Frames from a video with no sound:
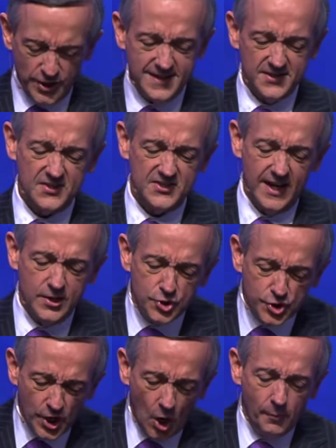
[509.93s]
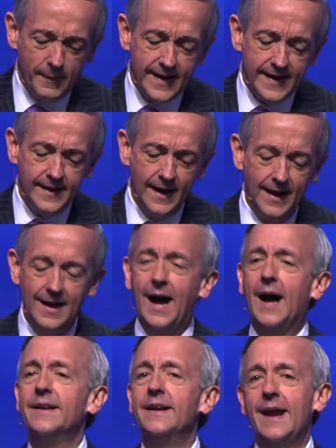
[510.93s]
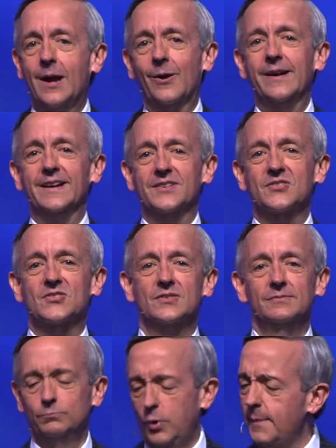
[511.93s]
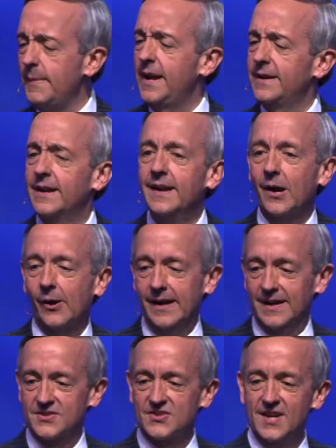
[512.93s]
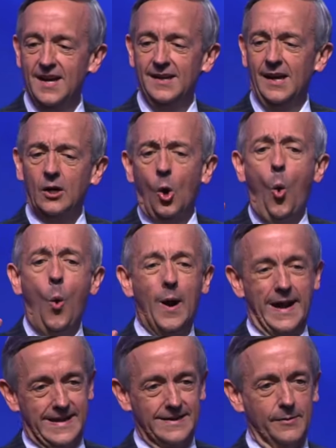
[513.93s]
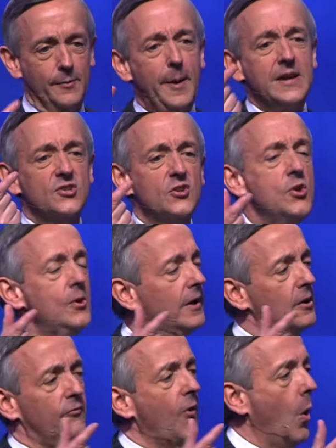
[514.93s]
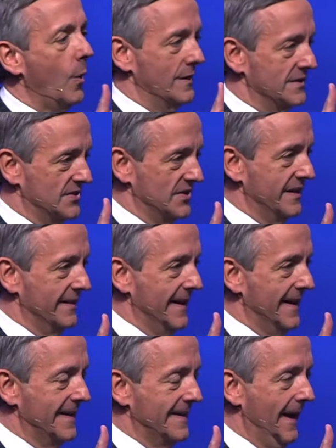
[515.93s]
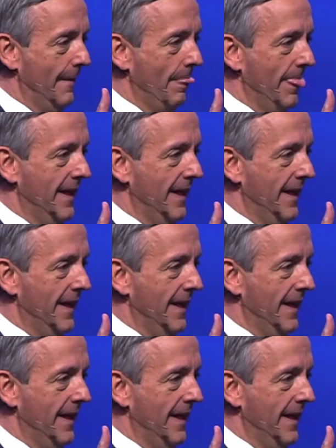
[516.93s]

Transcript: Jesus said, show me a denarius. Bring me a denarius, a coin, the basic unit of currency then.